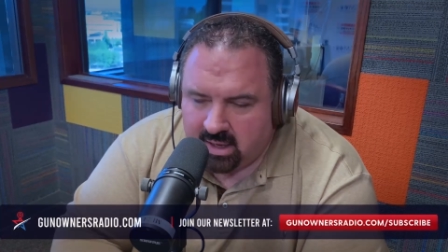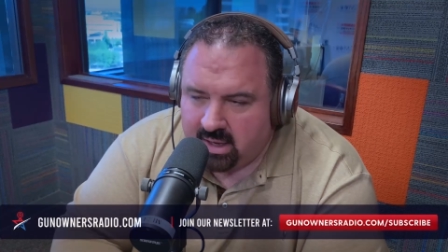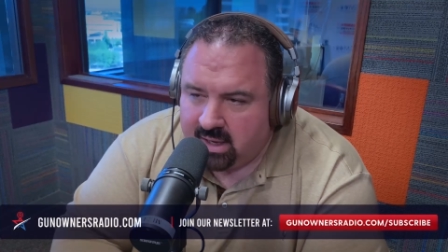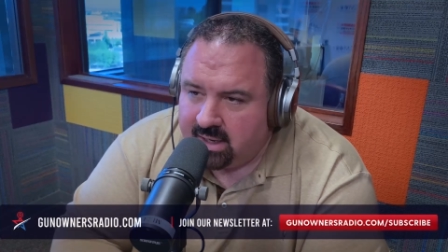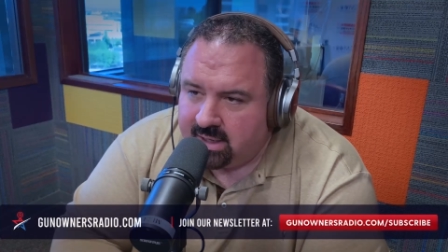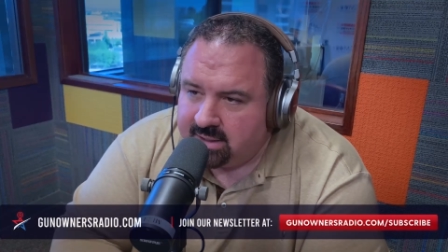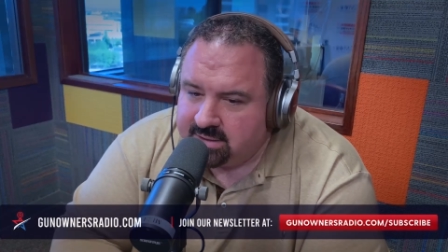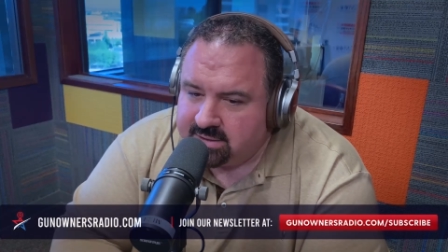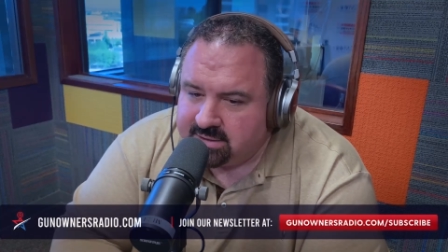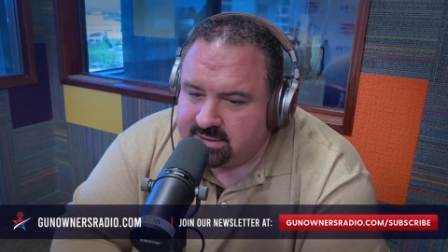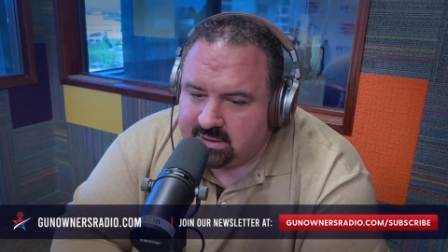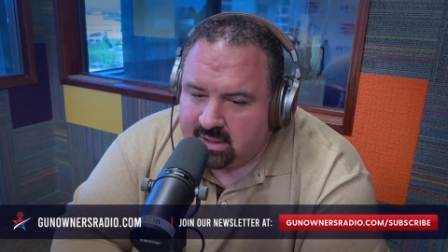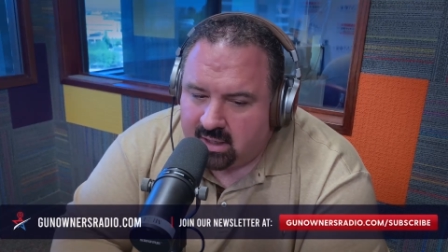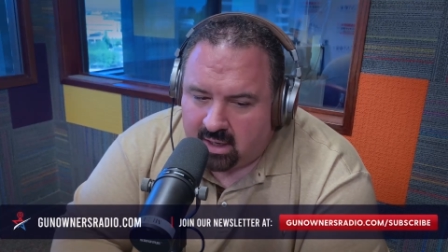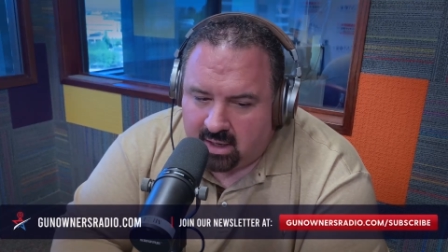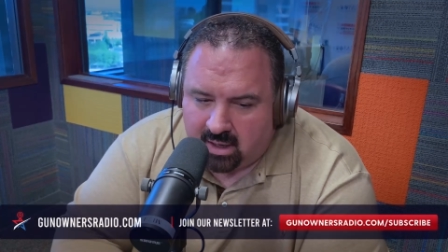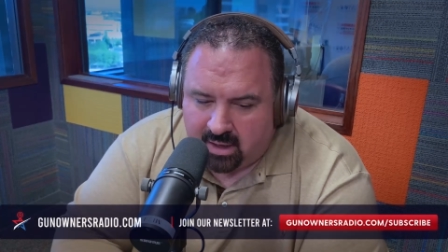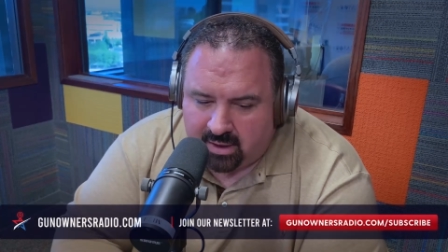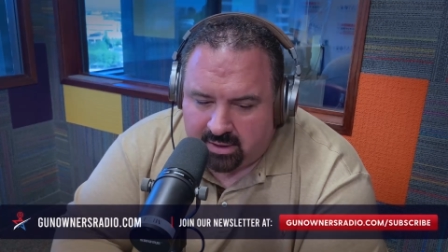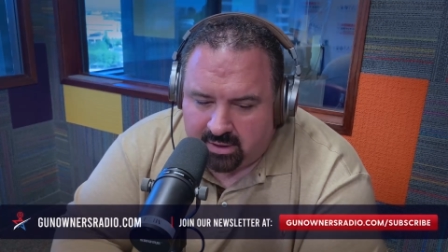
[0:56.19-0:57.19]
is
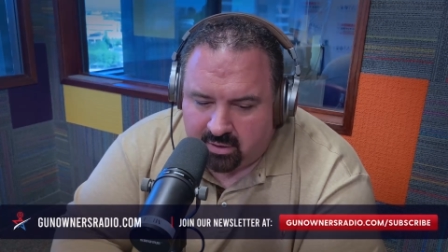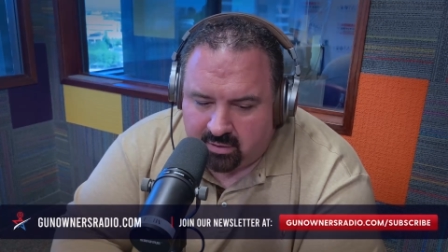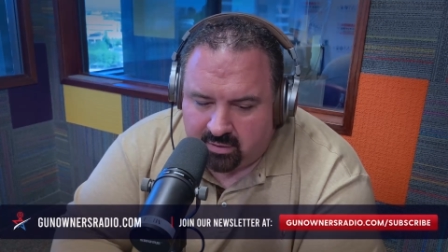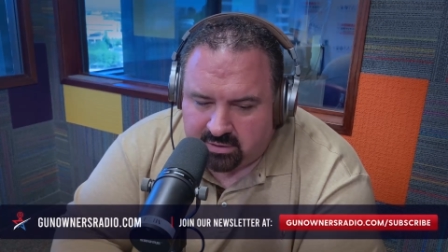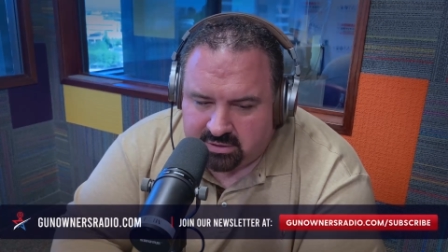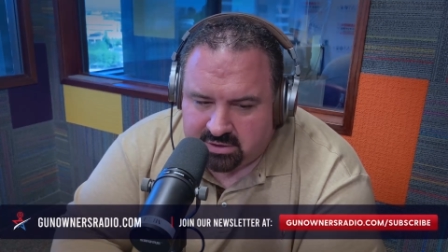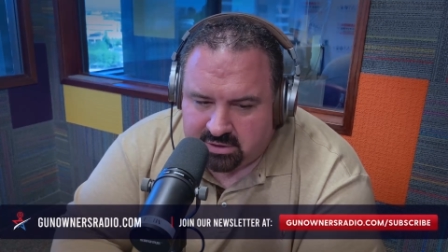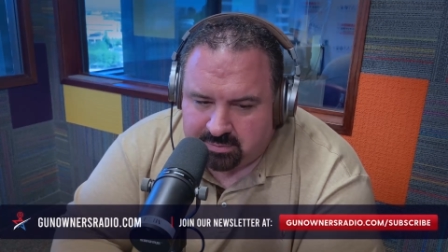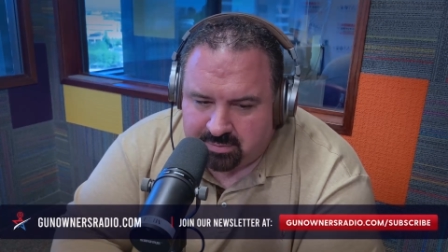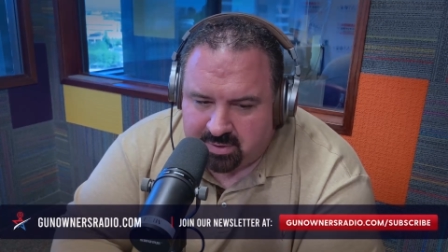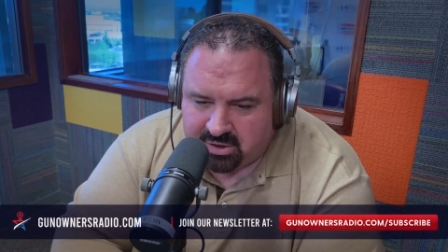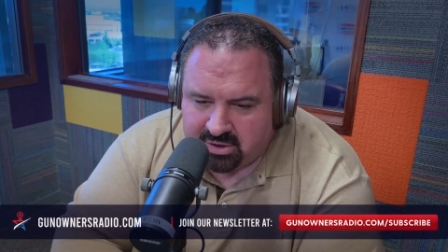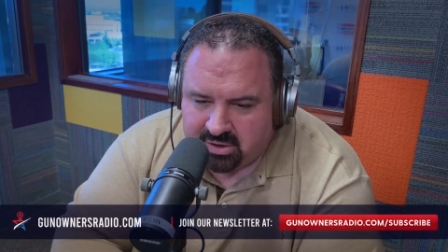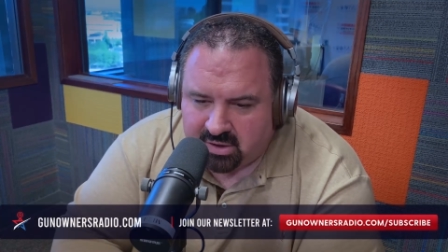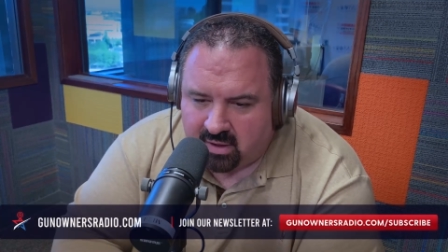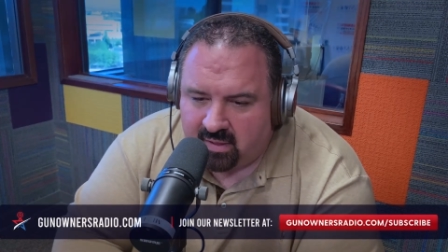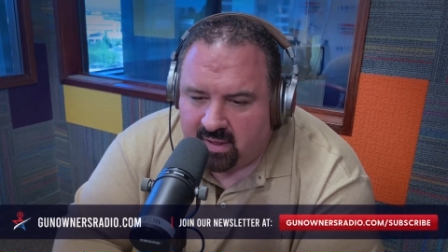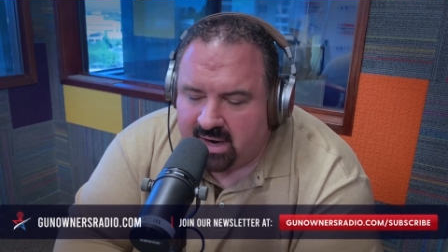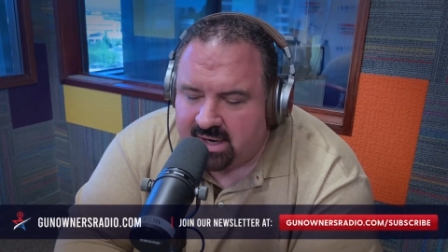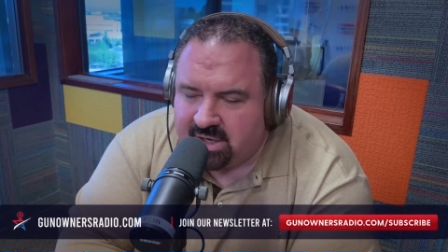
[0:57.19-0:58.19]
uh, you know there's a
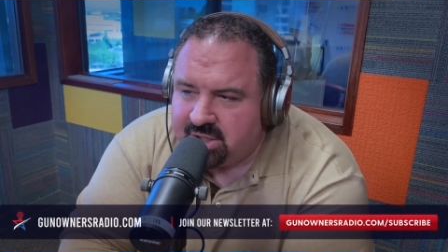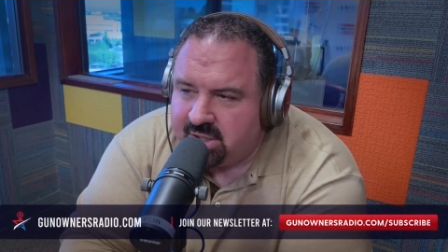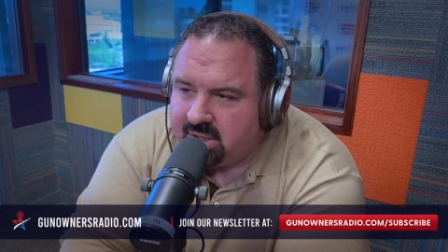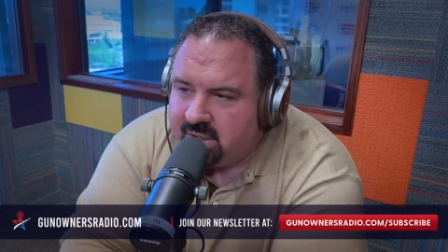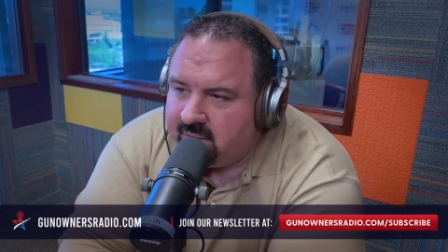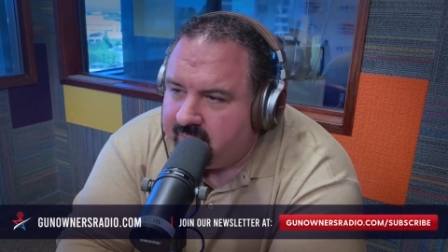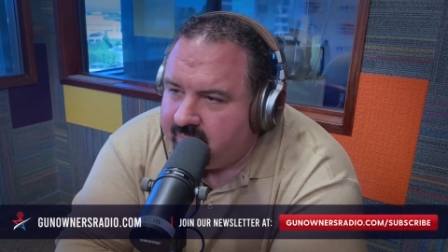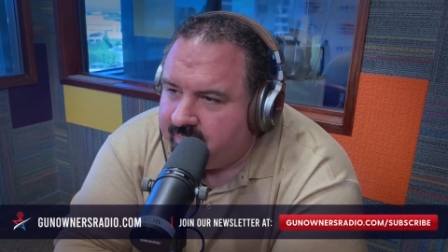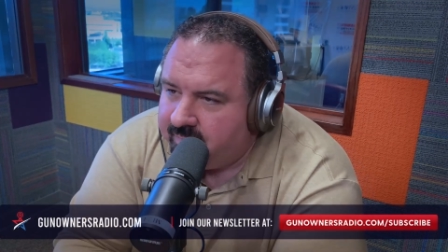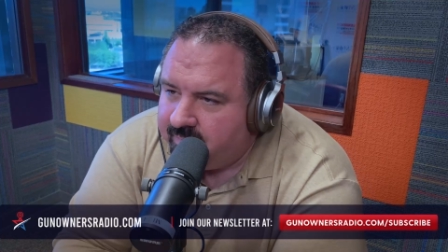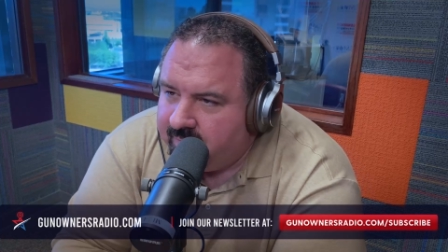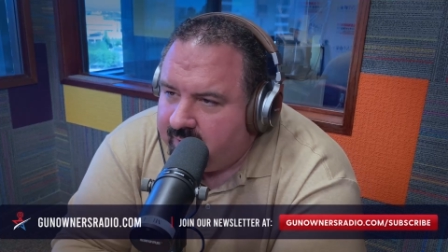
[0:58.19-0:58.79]
special election.